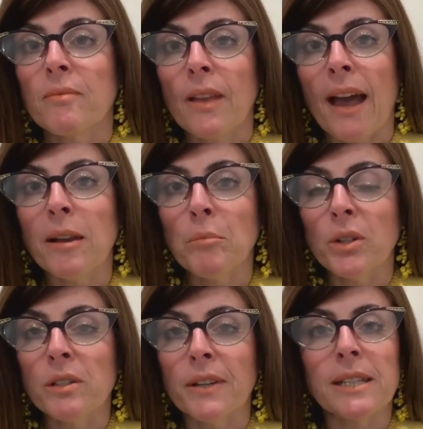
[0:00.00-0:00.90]

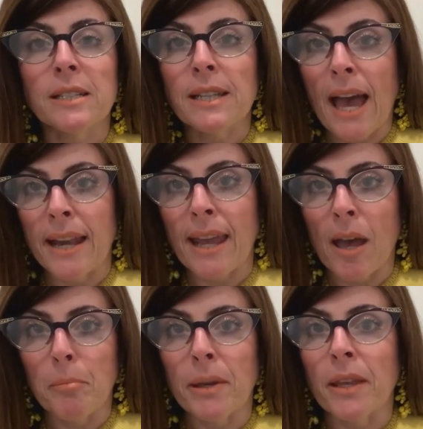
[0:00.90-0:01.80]
unmotivated,
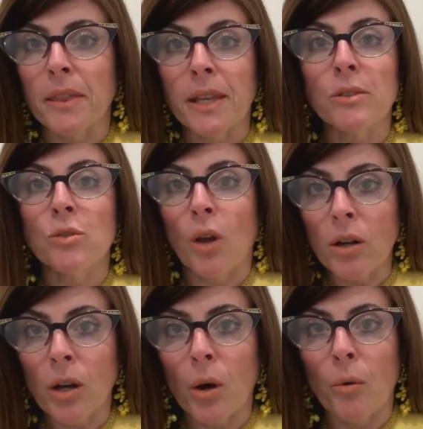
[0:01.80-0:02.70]
unhappy, things
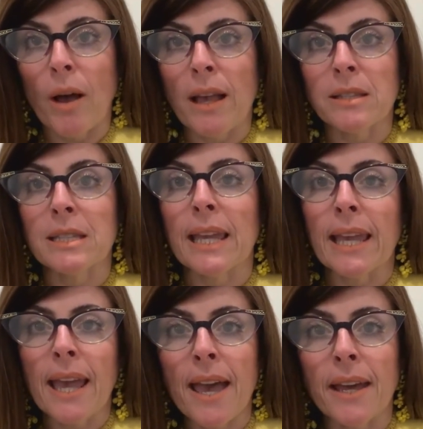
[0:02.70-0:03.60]
don't go as they
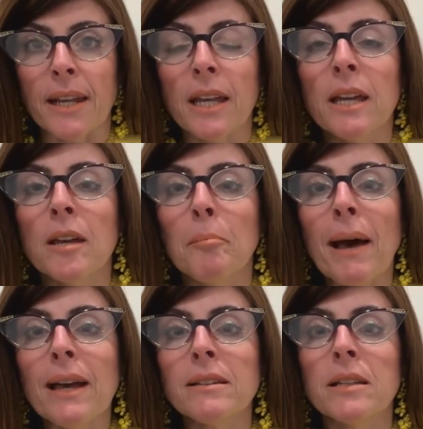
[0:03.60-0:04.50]
can,
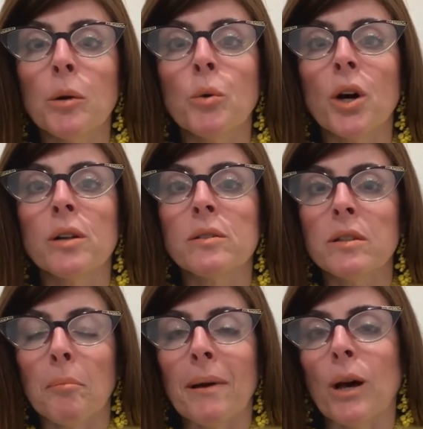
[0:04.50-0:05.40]
but there was
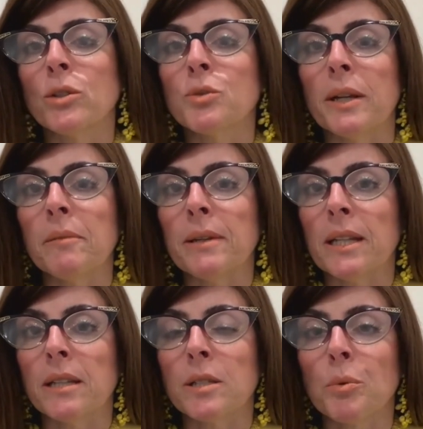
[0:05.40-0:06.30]
about 20
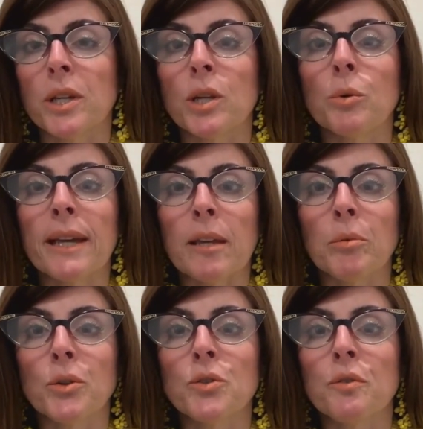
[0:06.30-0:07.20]
minutes where you were
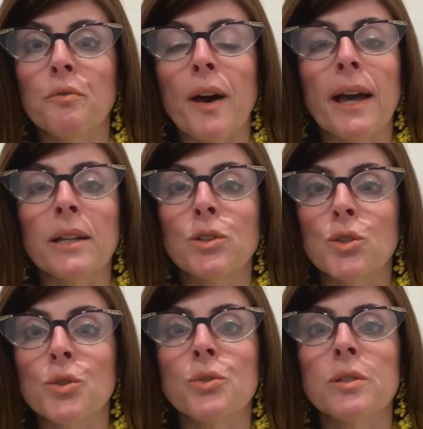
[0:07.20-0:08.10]
able to
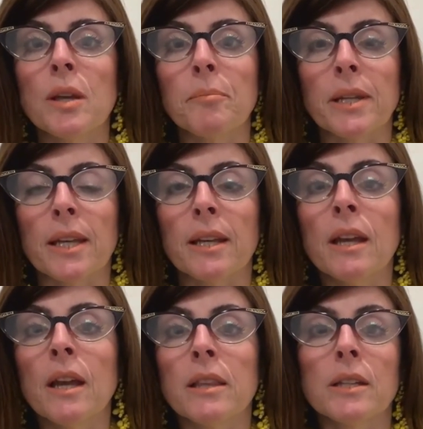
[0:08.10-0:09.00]
do something
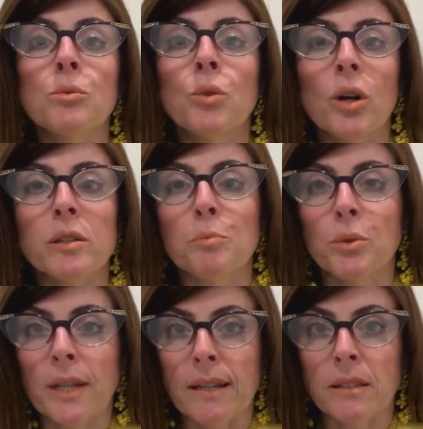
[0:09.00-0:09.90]
that was
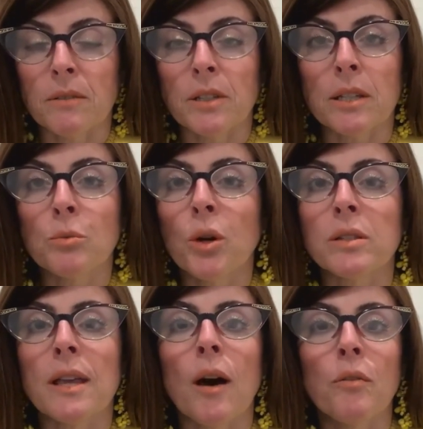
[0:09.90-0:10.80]
productive, that
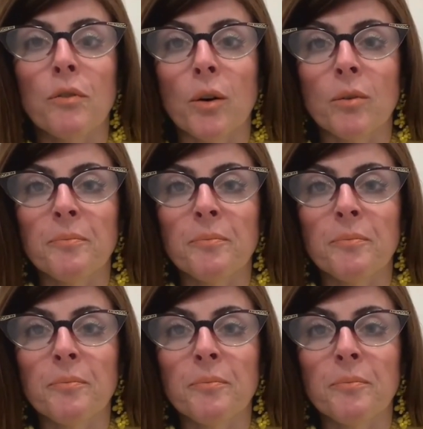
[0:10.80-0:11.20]
was helpful.